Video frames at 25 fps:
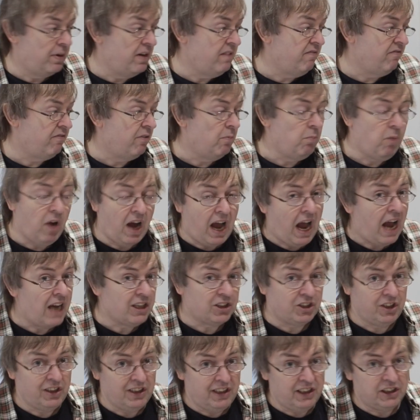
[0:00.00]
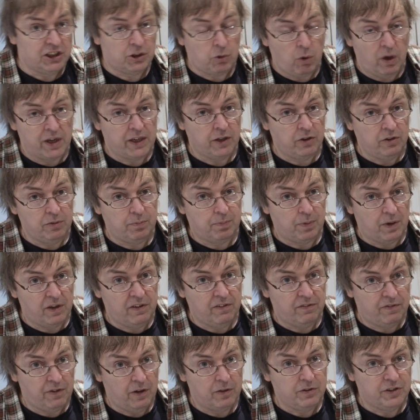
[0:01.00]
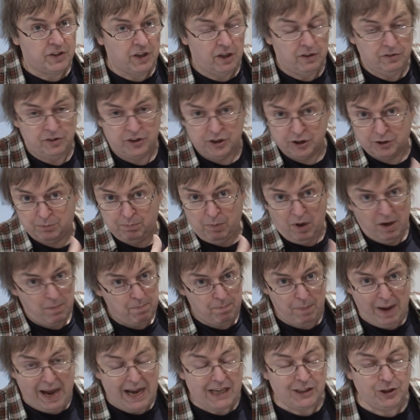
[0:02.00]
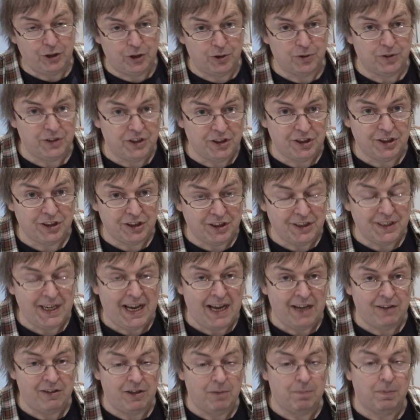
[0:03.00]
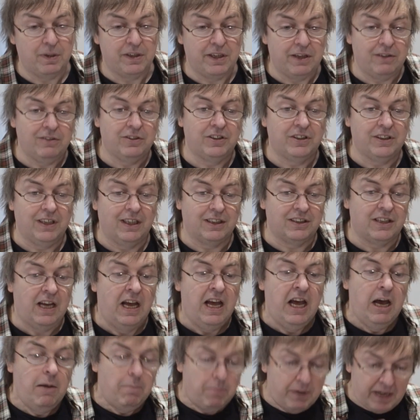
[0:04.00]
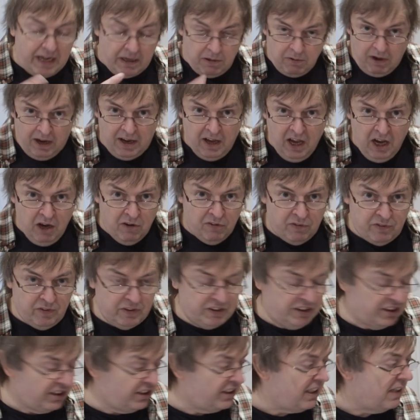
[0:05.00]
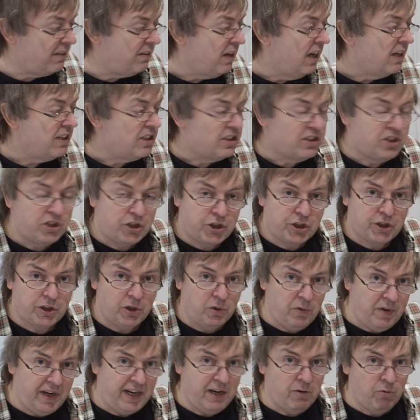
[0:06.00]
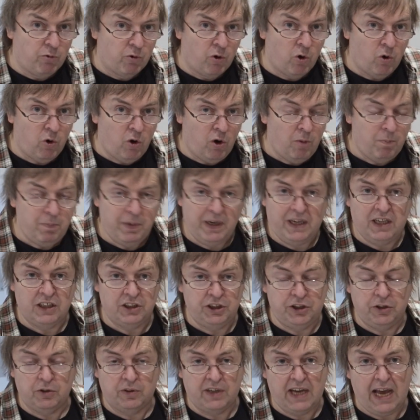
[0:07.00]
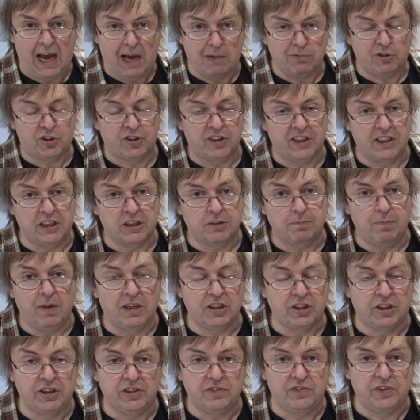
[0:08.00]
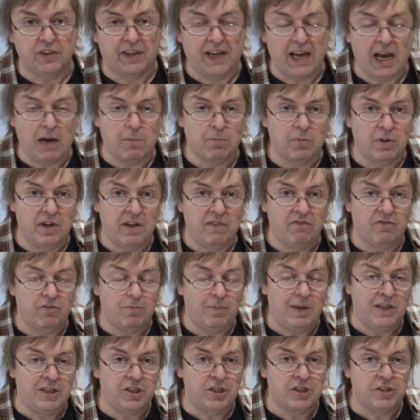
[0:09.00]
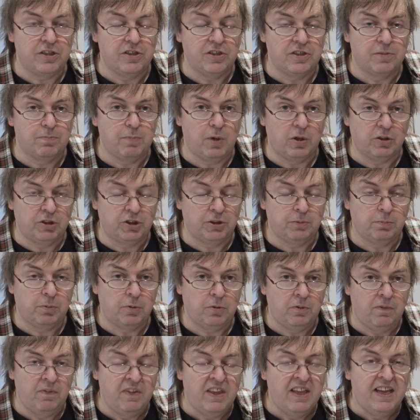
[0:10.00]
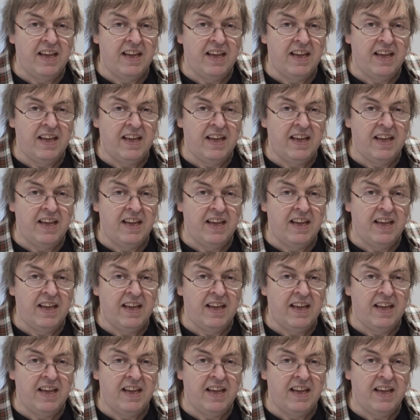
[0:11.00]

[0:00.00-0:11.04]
print from what actually is quite a good photo, just by bad choices in how you produce it. But anyway, as I said, shoot in RAW because you're capturing as much of your camera information as possible.